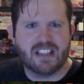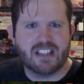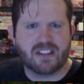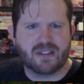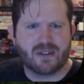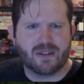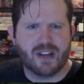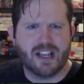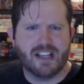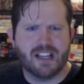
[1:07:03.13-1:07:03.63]

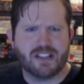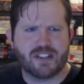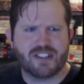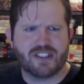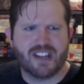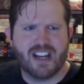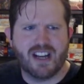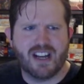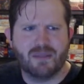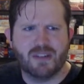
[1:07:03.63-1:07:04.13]
great
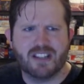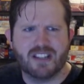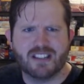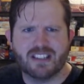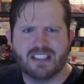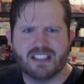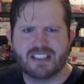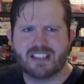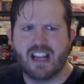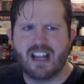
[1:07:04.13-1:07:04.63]
job on
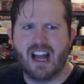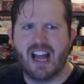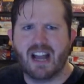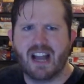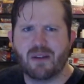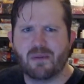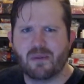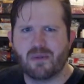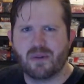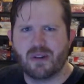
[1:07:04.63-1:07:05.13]
this. I
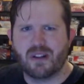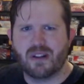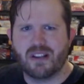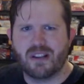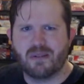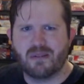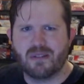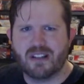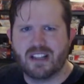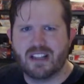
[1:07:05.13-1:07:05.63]

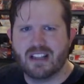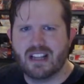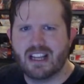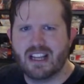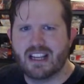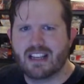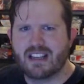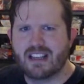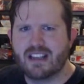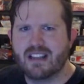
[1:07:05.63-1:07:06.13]
really
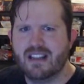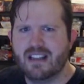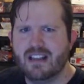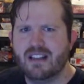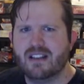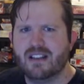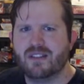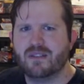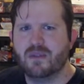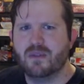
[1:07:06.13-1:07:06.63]
like
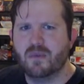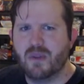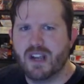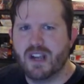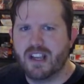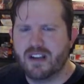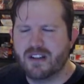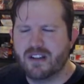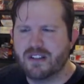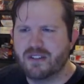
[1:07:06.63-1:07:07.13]
the way
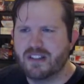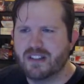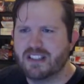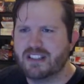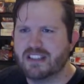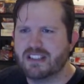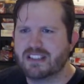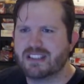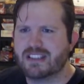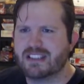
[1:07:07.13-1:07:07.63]
you're doing
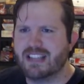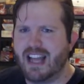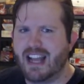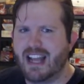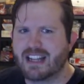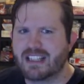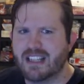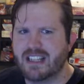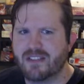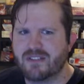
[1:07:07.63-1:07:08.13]
this
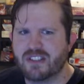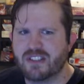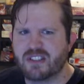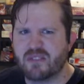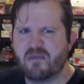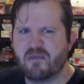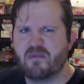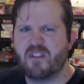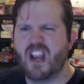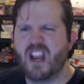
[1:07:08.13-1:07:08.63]
stack
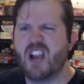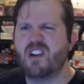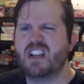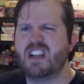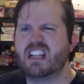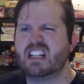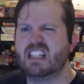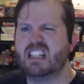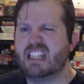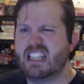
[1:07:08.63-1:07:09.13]
definition. Very
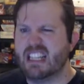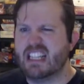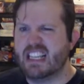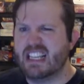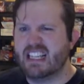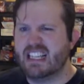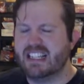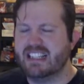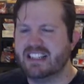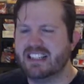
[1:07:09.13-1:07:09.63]
clean.